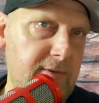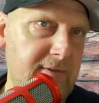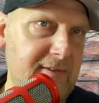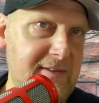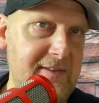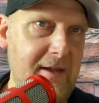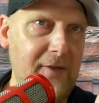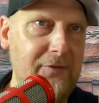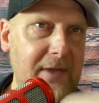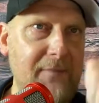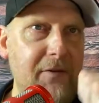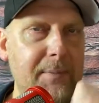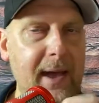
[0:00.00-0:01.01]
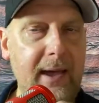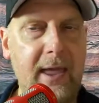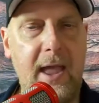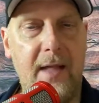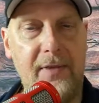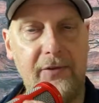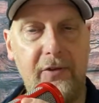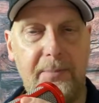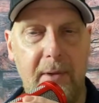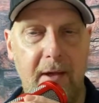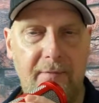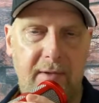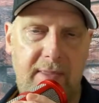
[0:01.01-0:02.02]
Nice to have you back. This is
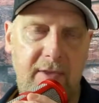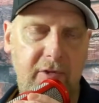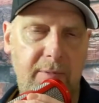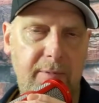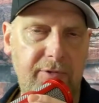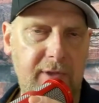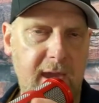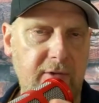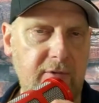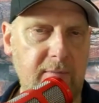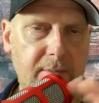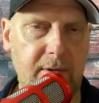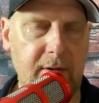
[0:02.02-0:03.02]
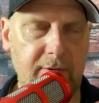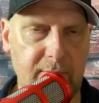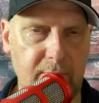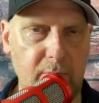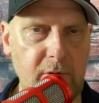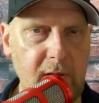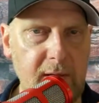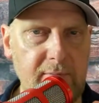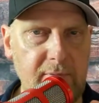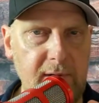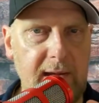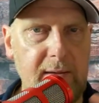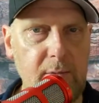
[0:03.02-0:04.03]
perfect, this conversation, because what I
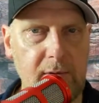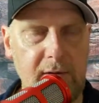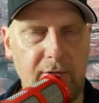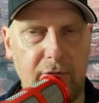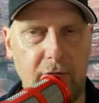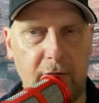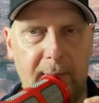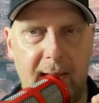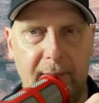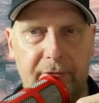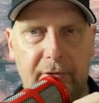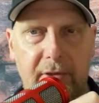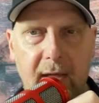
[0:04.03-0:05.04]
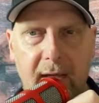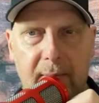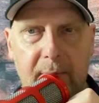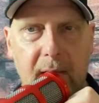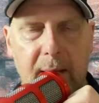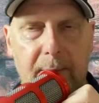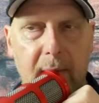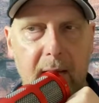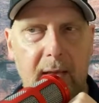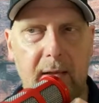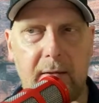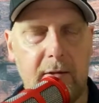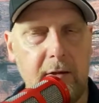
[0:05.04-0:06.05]
really wanted to talk about tonight,
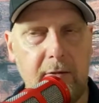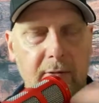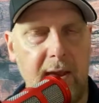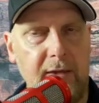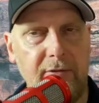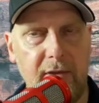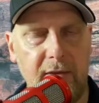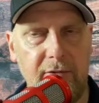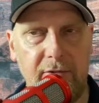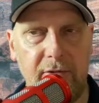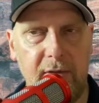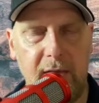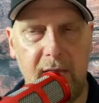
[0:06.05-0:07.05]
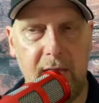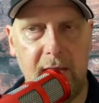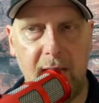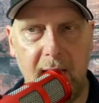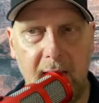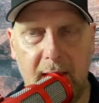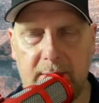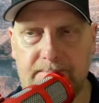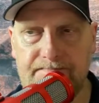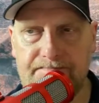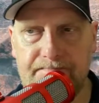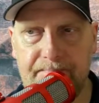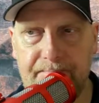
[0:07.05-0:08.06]
my greatest,
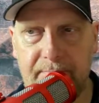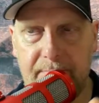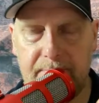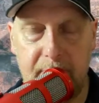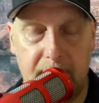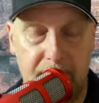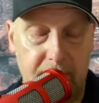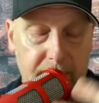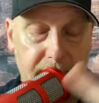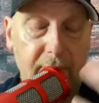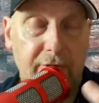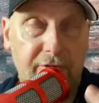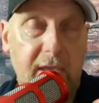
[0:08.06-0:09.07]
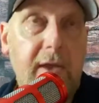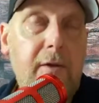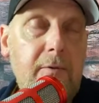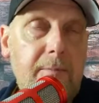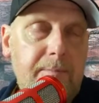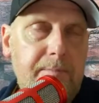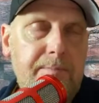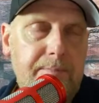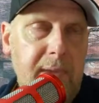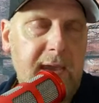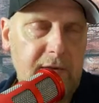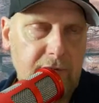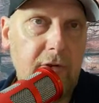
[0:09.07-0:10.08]
the single
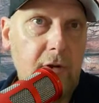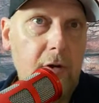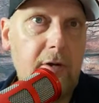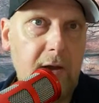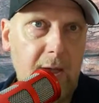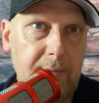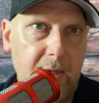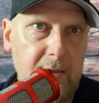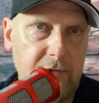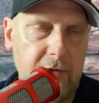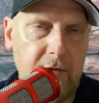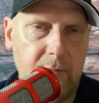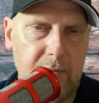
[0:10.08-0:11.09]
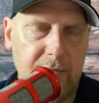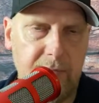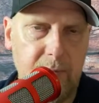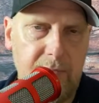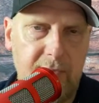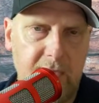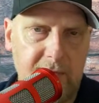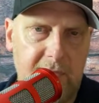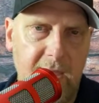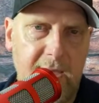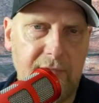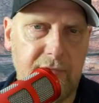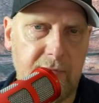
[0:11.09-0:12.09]
biggest cock up I do with these
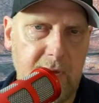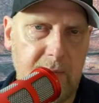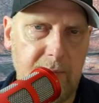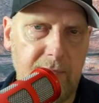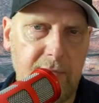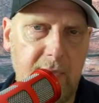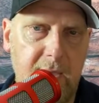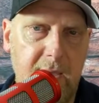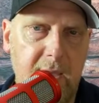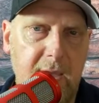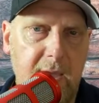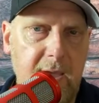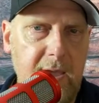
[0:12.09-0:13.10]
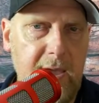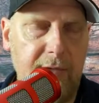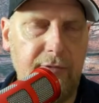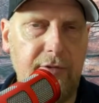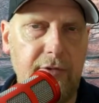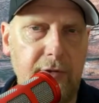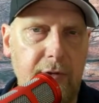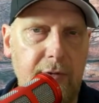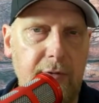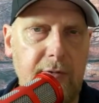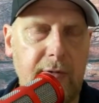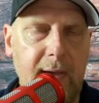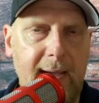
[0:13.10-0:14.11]
live streams is
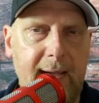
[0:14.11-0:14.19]
to